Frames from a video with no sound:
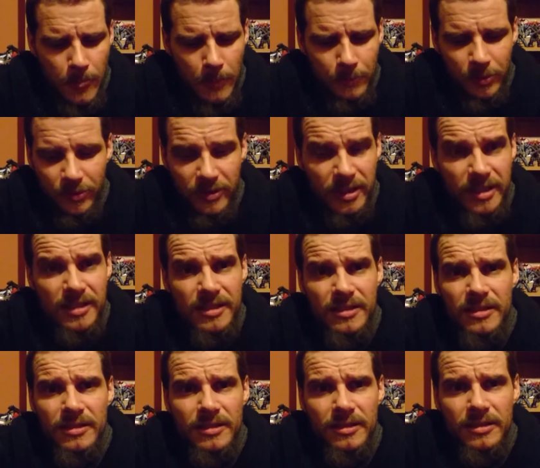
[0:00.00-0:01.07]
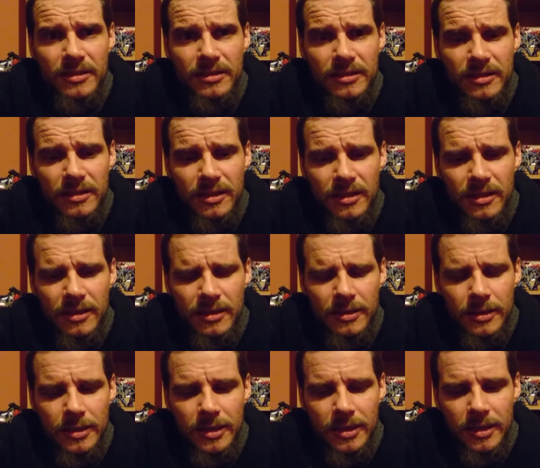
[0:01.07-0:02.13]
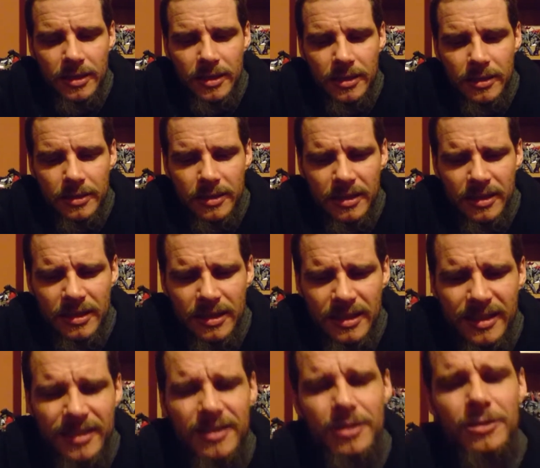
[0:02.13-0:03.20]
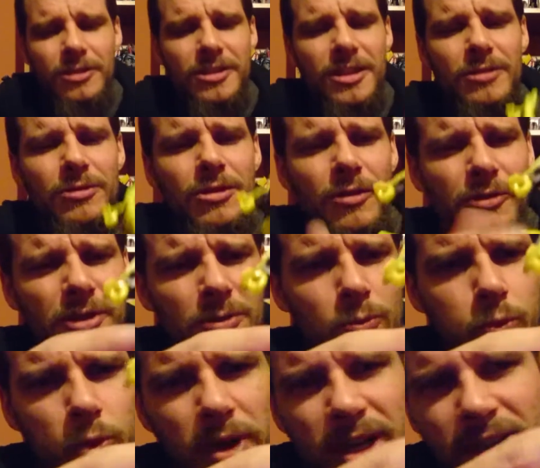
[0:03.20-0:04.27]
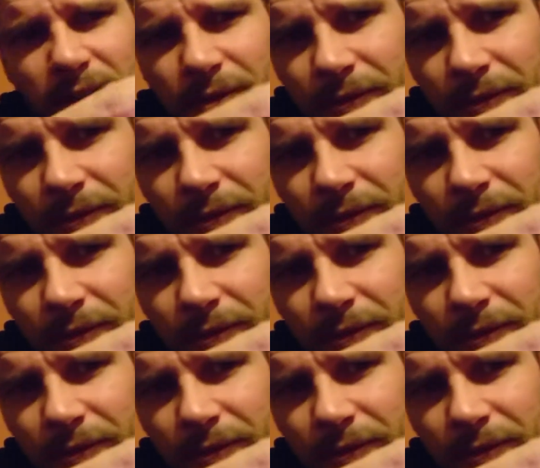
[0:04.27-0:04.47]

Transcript: But this just does. And it's also got this weird